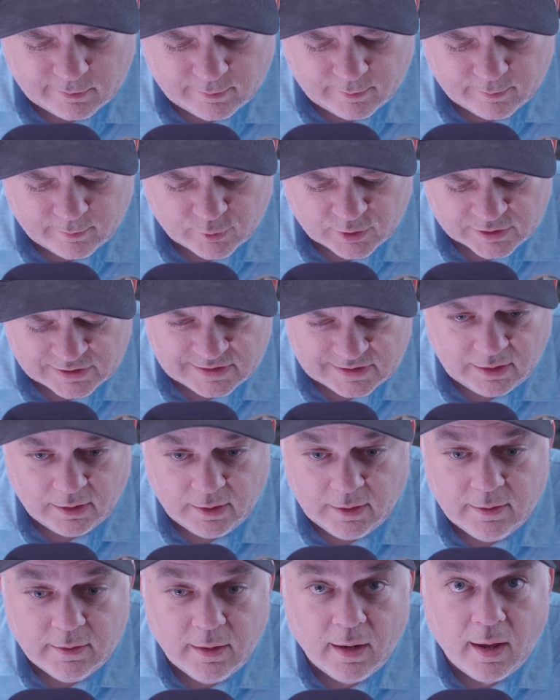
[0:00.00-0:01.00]

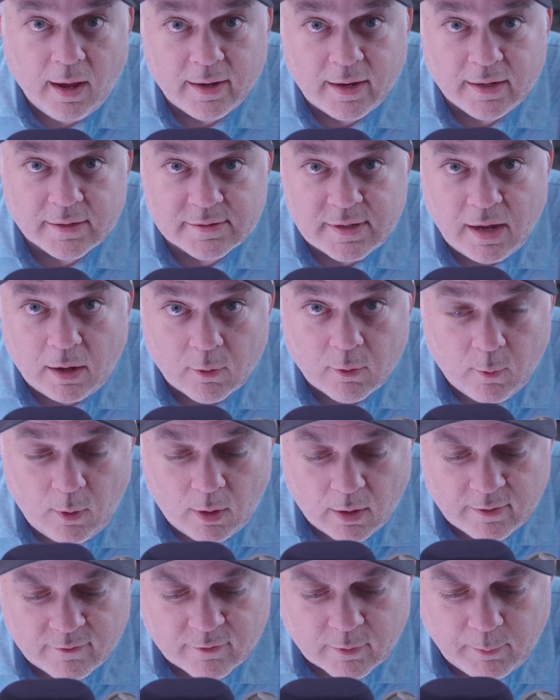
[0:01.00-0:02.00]
pristine, I guess, sound
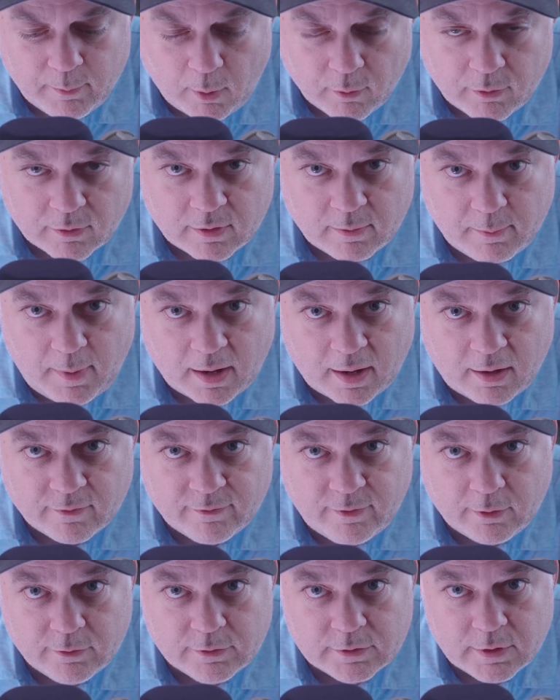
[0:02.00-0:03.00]
quality for both of the
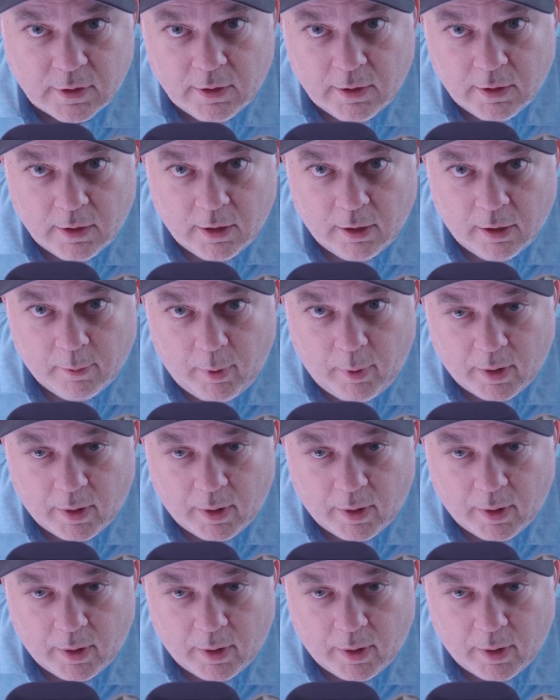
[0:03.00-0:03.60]
microphones, but